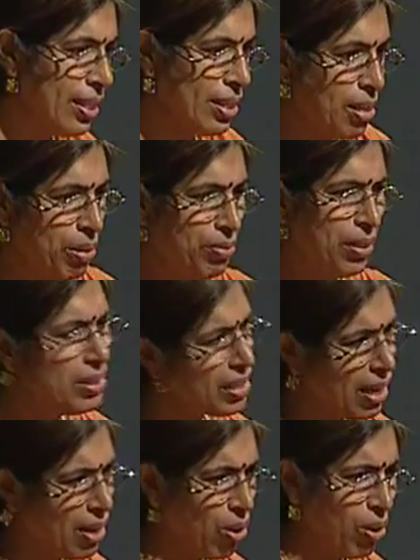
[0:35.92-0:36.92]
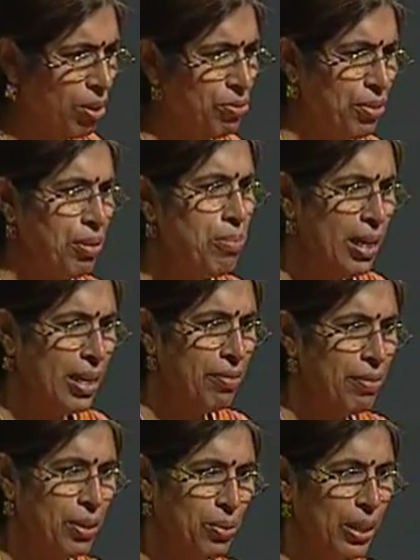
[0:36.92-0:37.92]
are some of the ones, and all of you are familiar
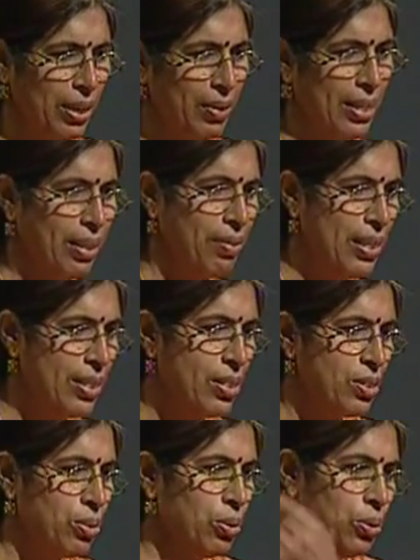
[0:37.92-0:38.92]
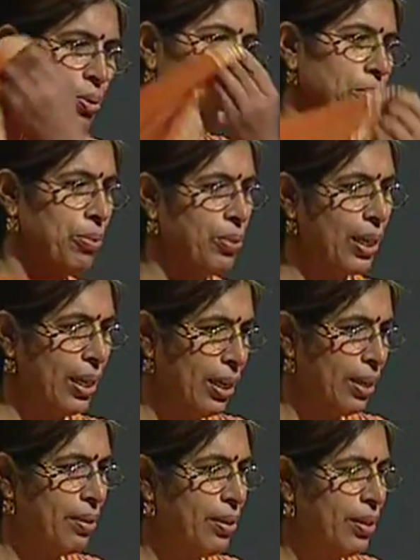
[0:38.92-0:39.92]
with only. I think we'll just go through them
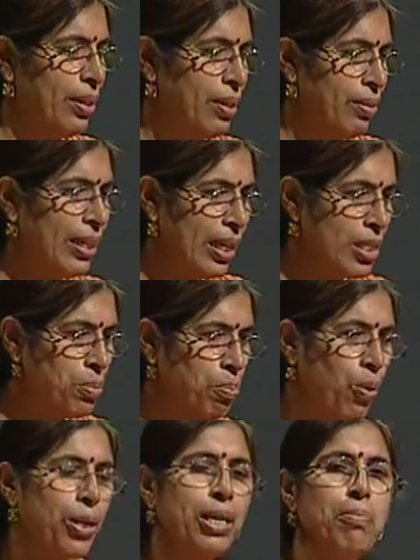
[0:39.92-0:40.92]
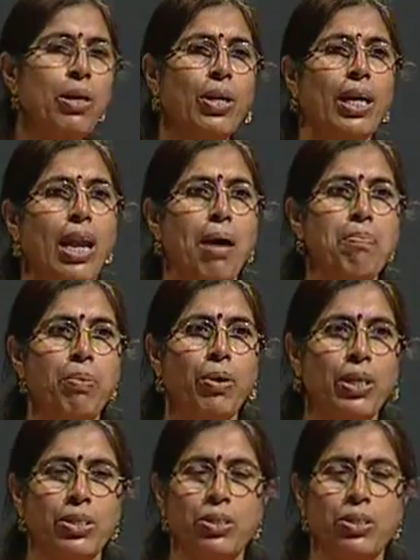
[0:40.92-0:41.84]
quickly. One thing is portable or clamp-on